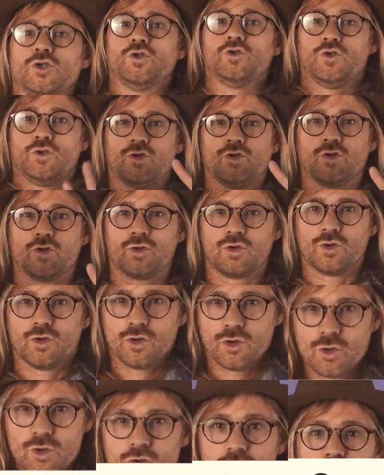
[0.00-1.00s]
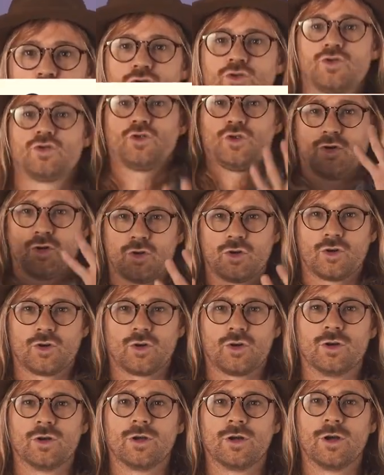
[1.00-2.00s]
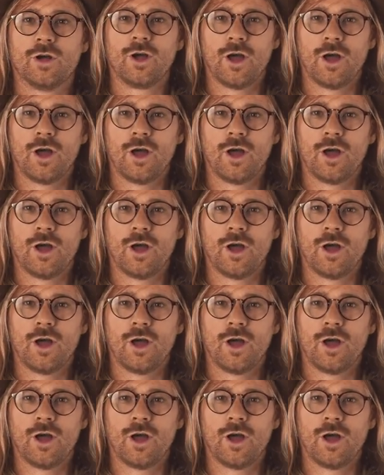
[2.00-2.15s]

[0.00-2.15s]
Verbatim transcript: intriguing stories from the world of golf.